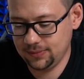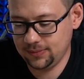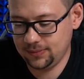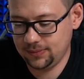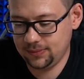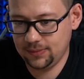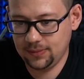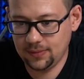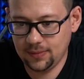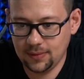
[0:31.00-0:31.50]

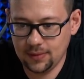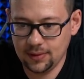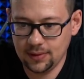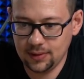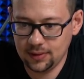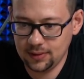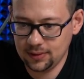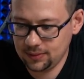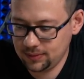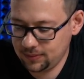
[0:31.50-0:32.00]

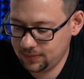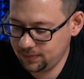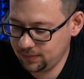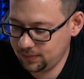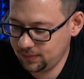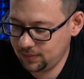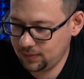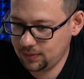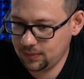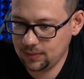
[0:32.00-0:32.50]

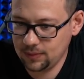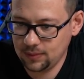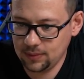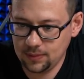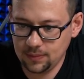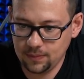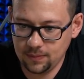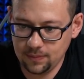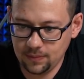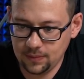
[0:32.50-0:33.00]

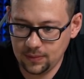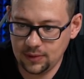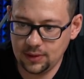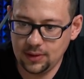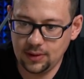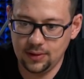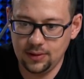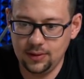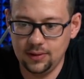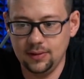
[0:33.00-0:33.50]

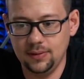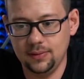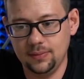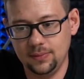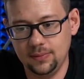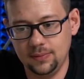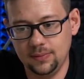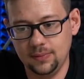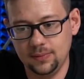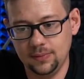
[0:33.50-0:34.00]

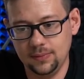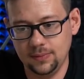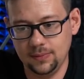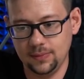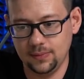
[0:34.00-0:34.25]
(no one is talking)